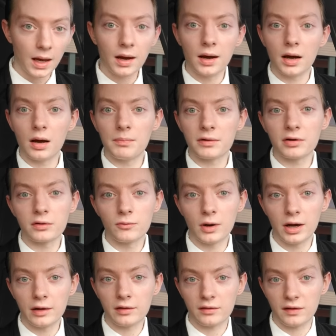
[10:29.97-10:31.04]
But
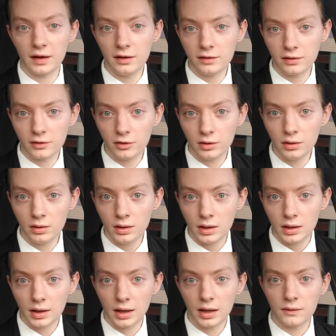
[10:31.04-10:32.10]
otherwise, it tastes good,
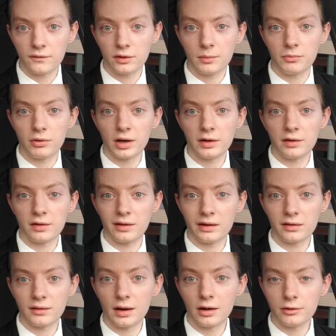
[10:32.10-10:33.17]
and for the price,
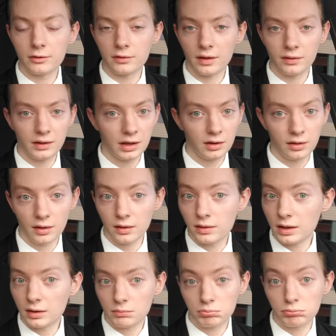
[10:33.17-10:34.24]
$6, I
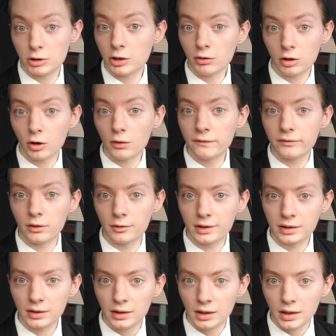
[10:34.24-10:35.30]
think, you know, go for
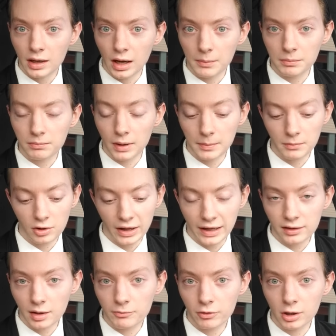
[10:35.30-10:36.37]
it. I'm glad
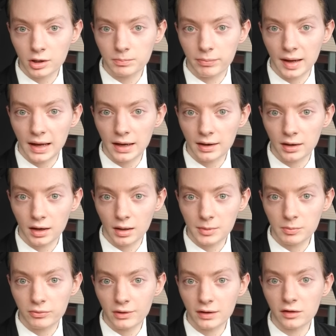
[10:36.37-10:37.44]
they brought it back, and I'm
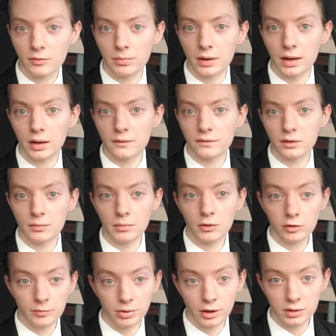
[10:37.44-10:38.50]
impressed by it for the
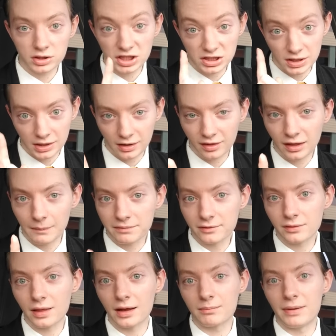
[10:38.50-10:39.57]
most part, just except for
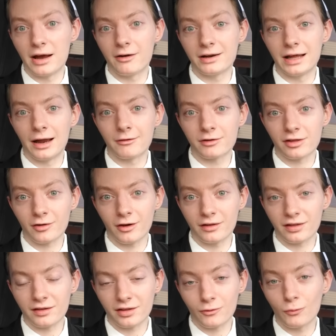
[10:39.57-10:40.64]
that marinara sauce.
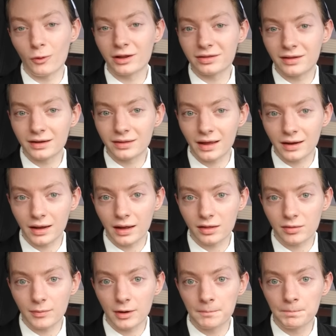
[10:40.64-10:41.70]
It's the one thing that
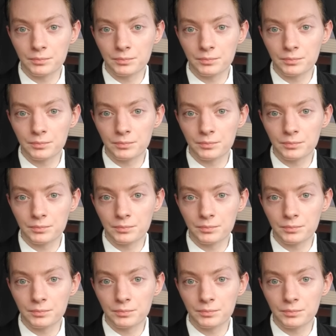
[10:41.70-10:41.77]
gets me.